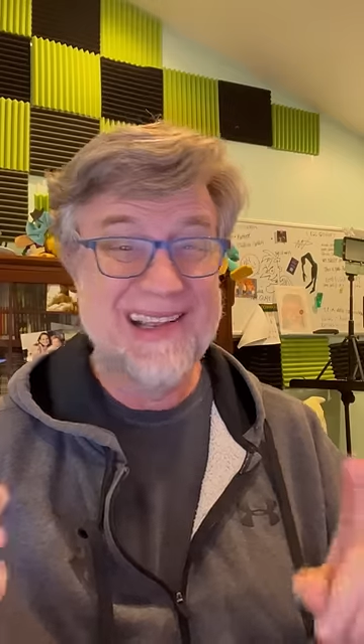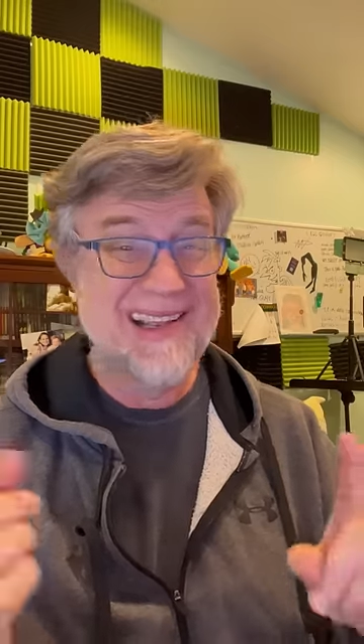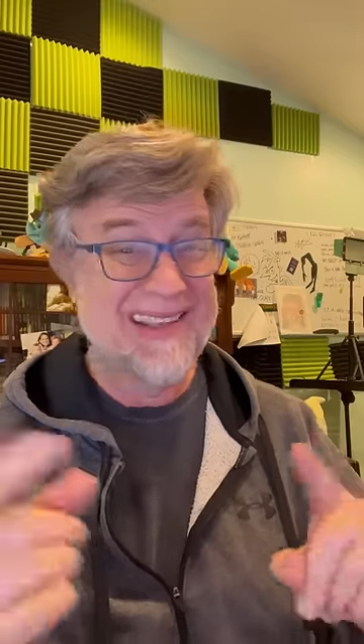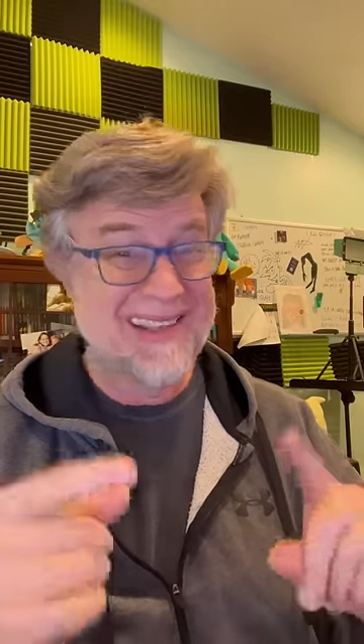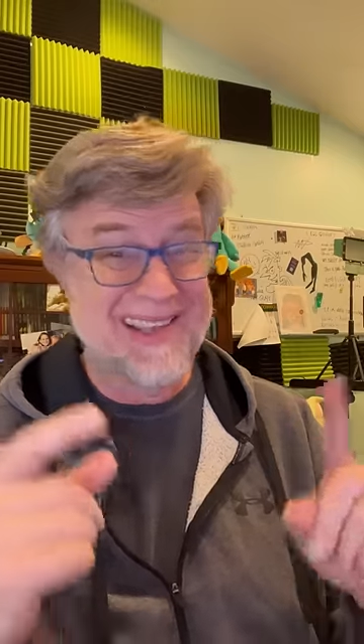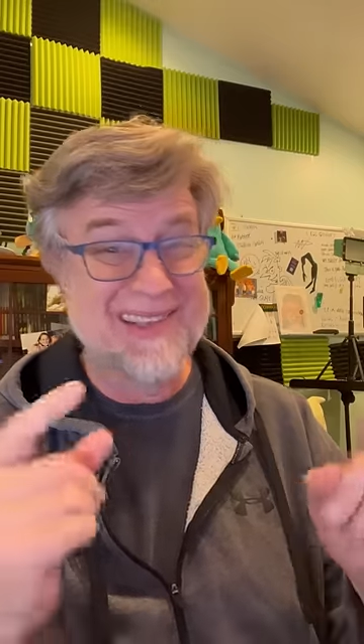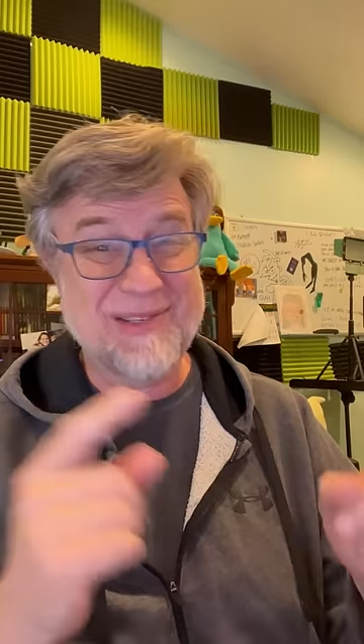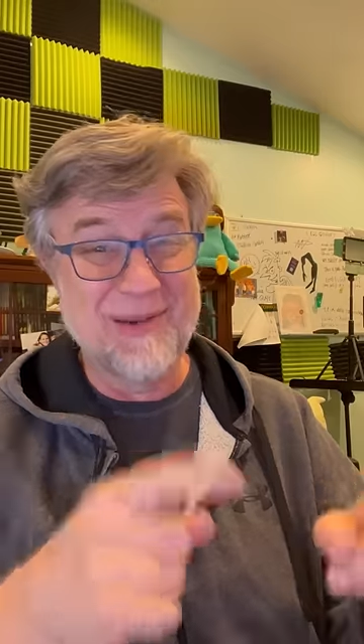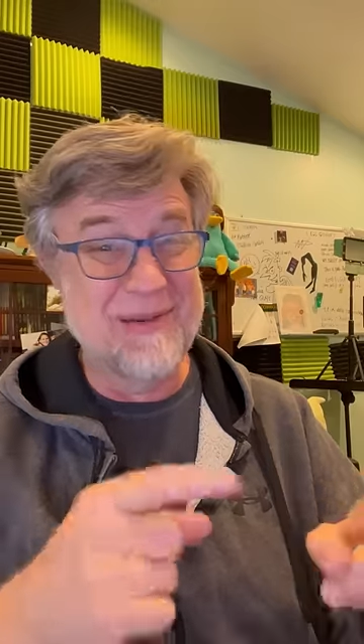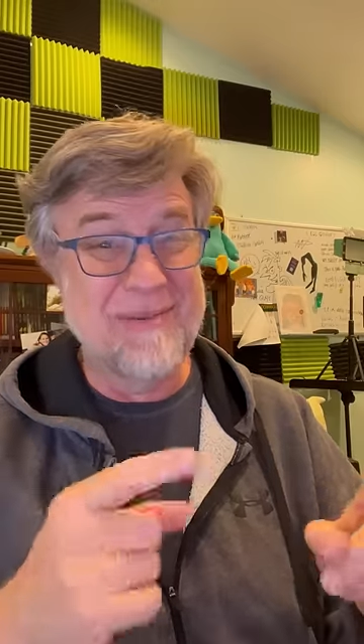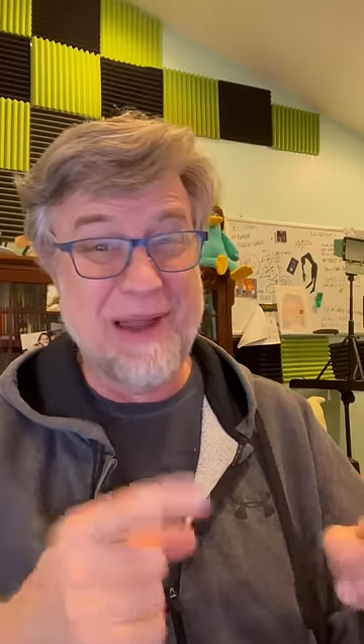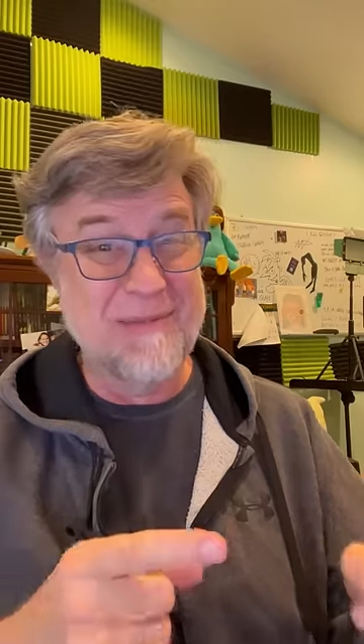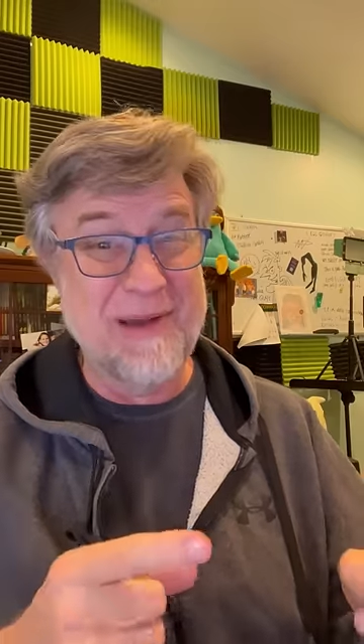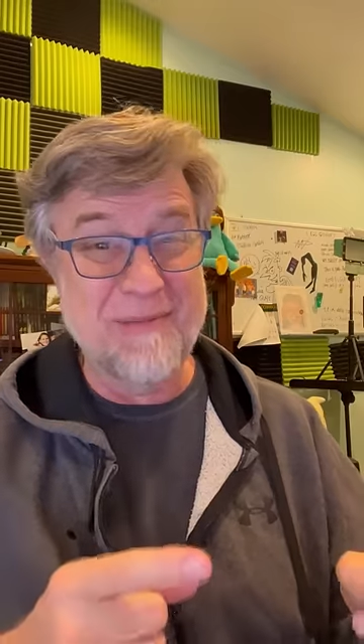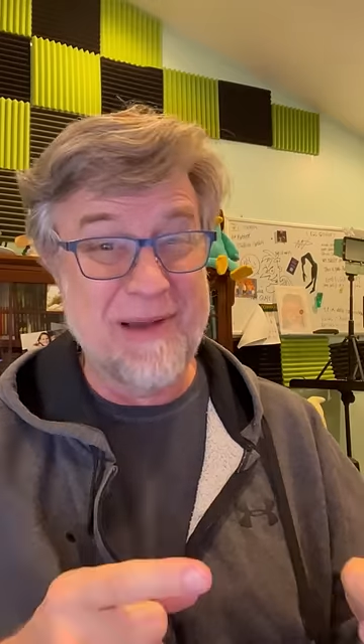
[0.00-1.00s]
This one may
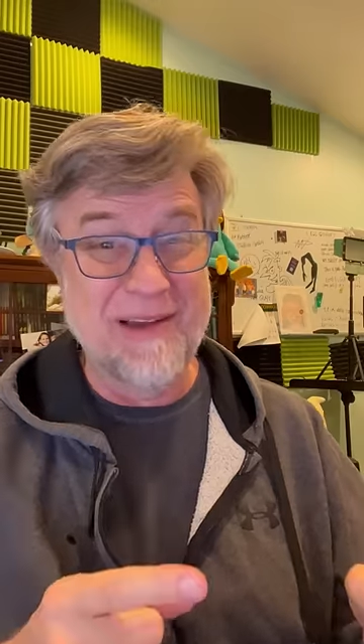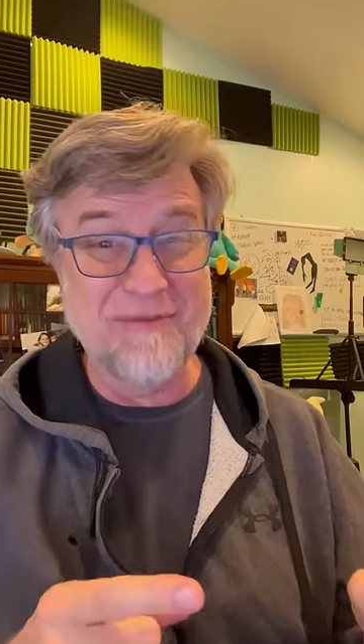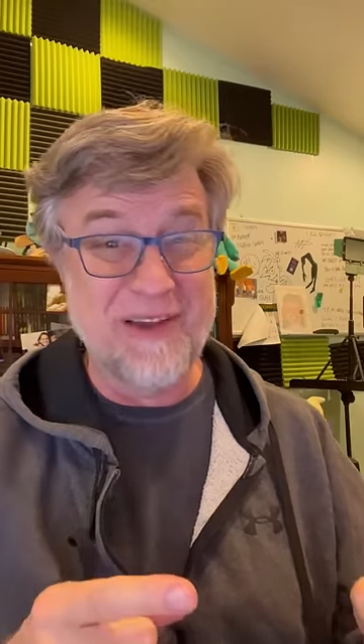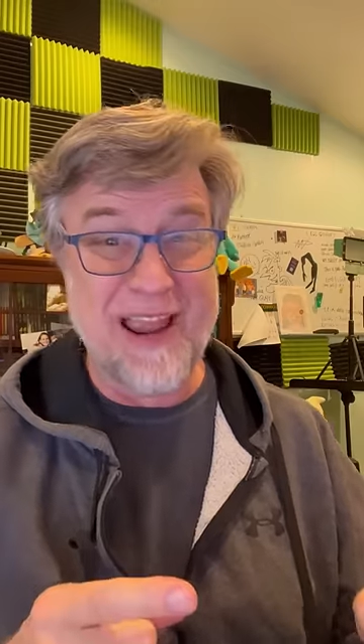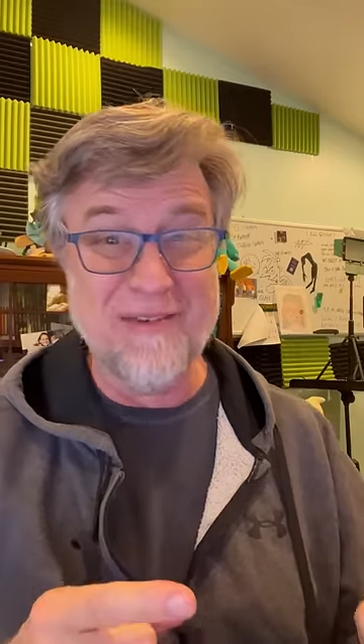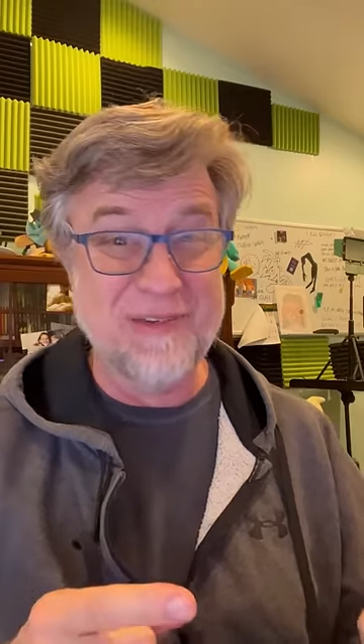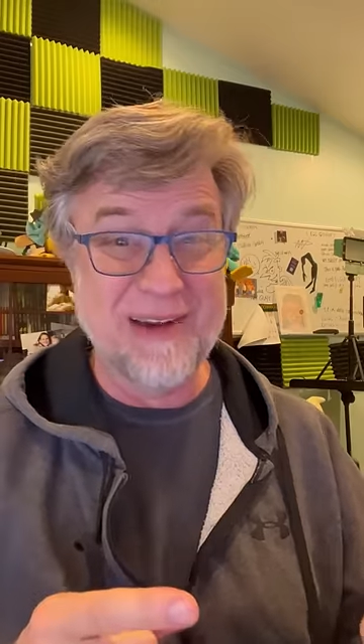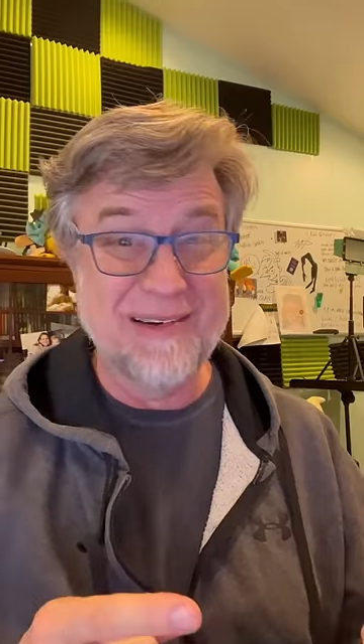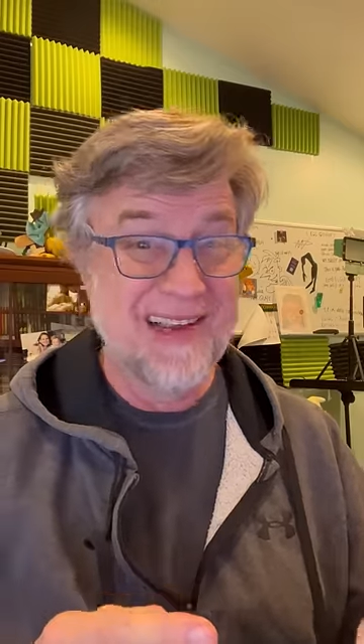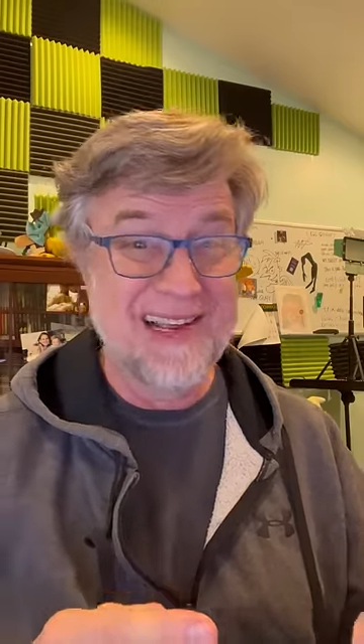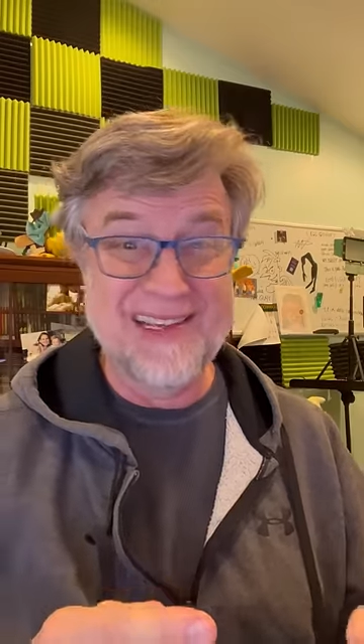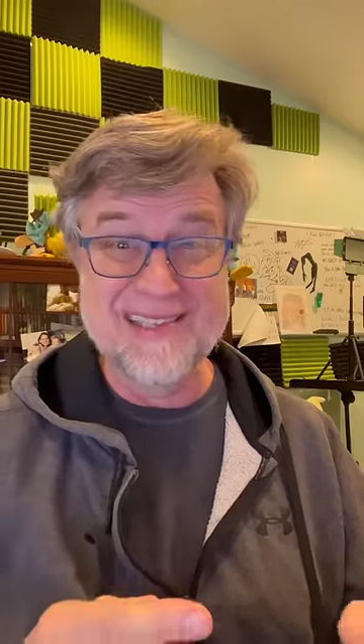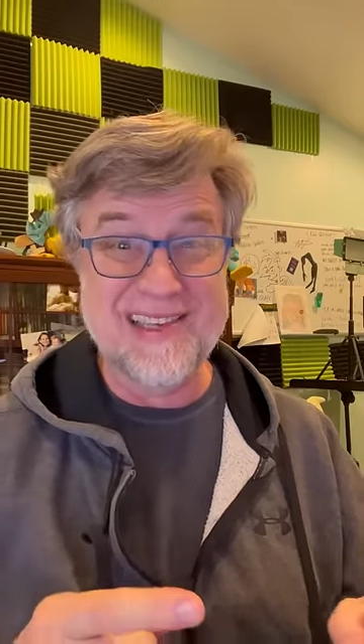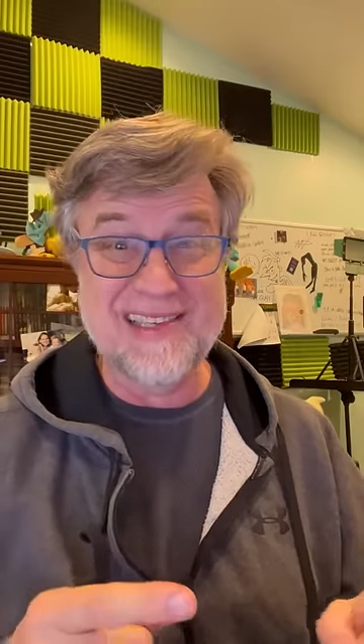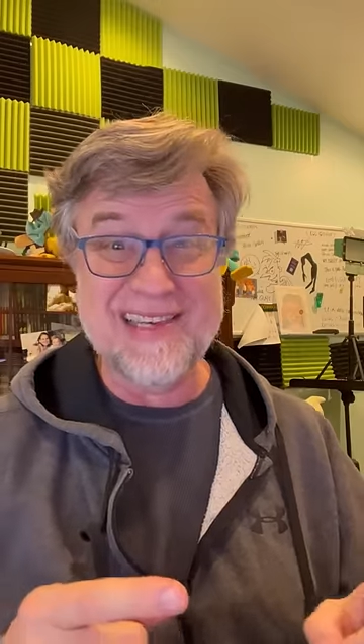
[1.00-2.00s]
be my favorite,
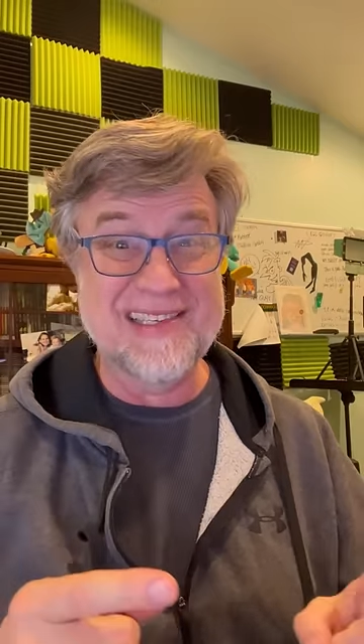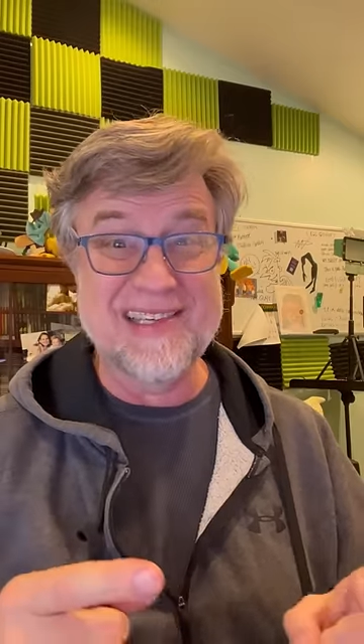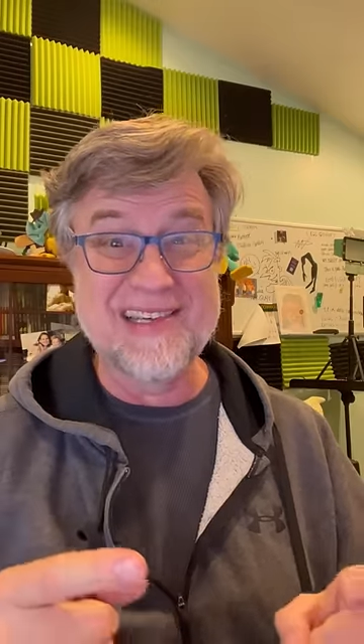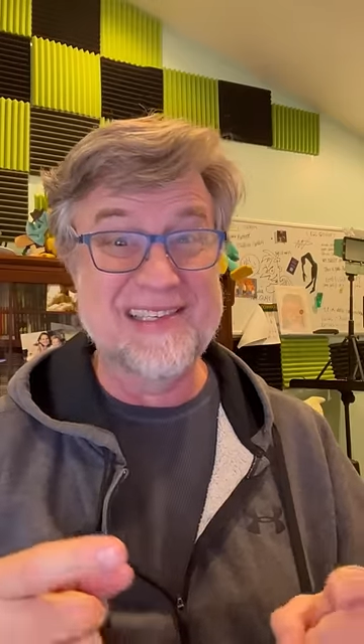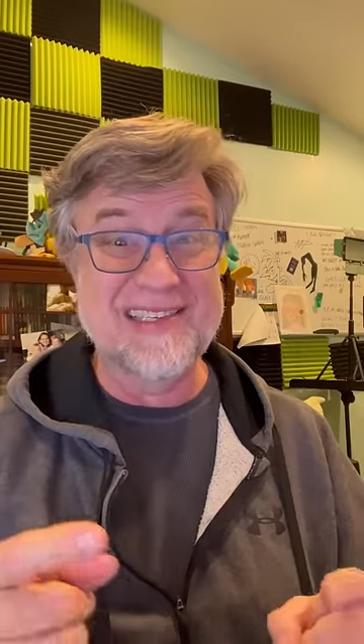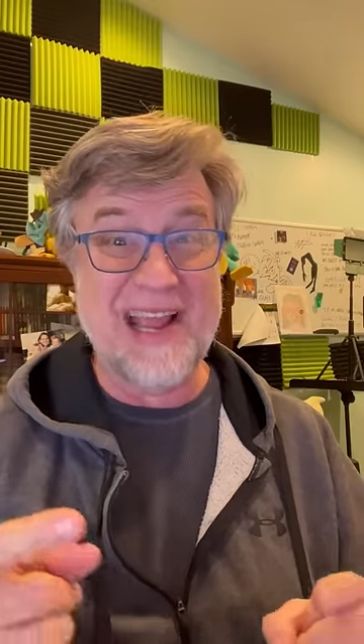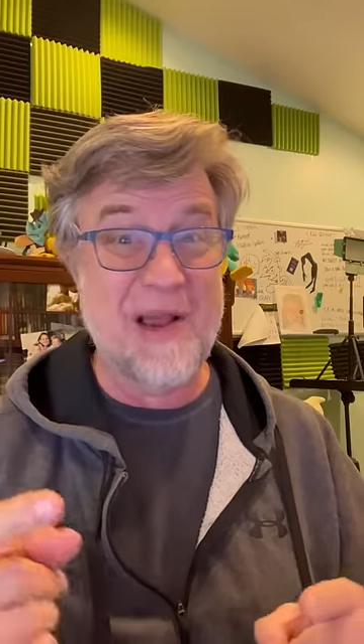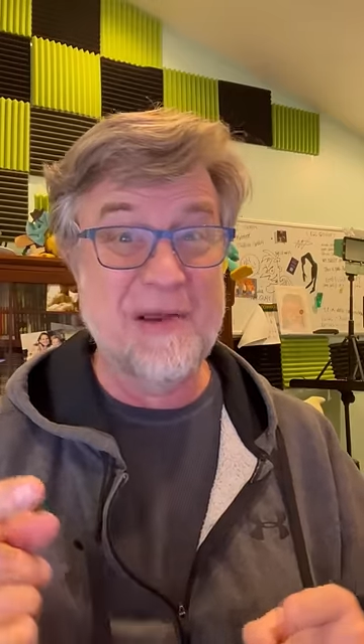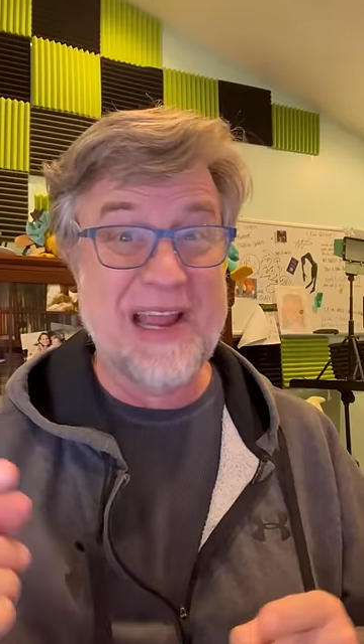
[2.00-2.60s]
because it doesn't sound